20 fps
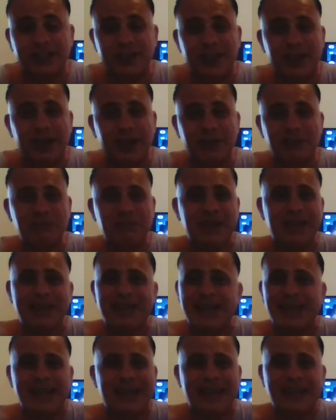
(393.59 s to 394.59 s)
Um,
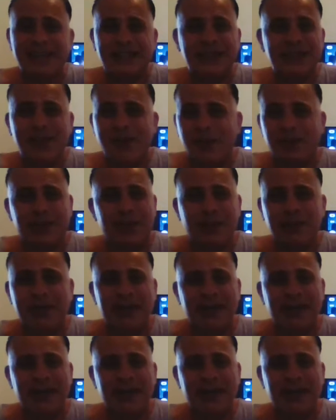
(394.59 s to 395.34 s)
he's not going.